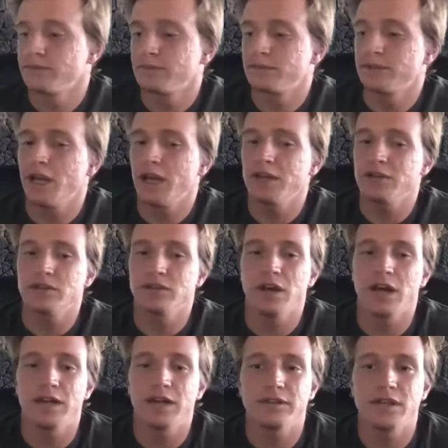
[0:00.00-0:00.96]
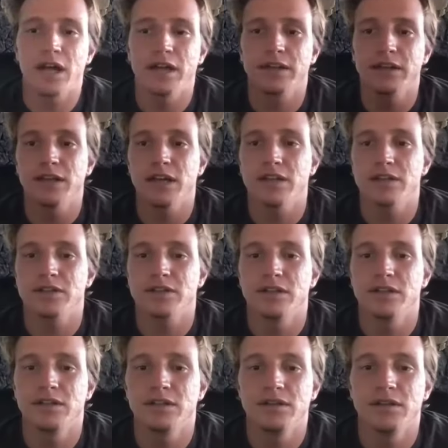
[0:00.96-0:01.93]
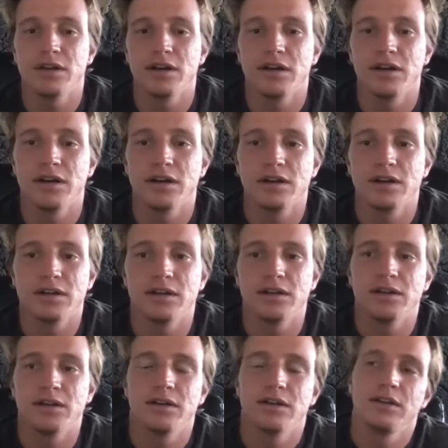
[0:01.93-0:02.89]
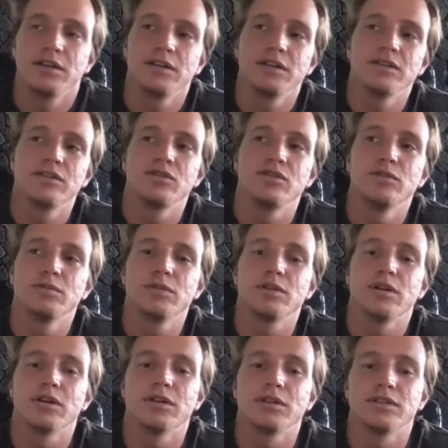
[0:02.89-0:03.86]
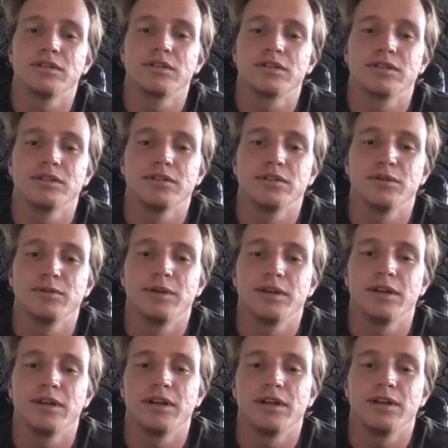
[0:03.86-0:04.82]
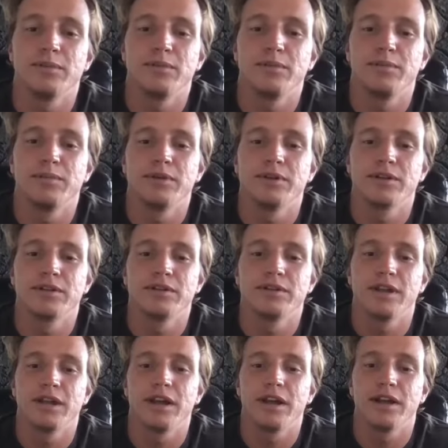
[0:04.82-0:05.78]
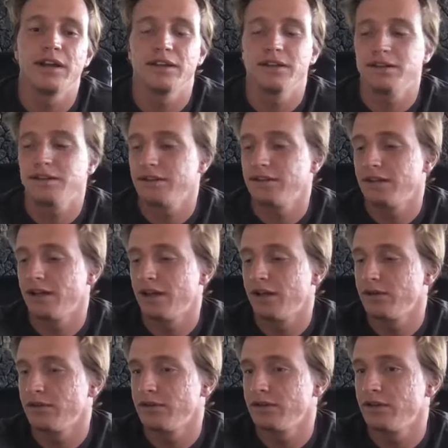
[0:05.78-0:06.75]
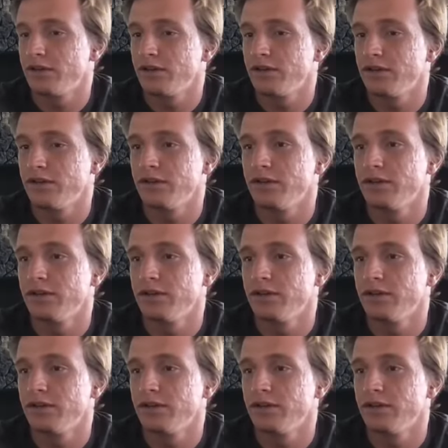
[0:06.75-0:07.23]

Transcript: Yeah. So I I think I seen you uh, in the Zoom calls a little bit, but other than that, I don't really know you.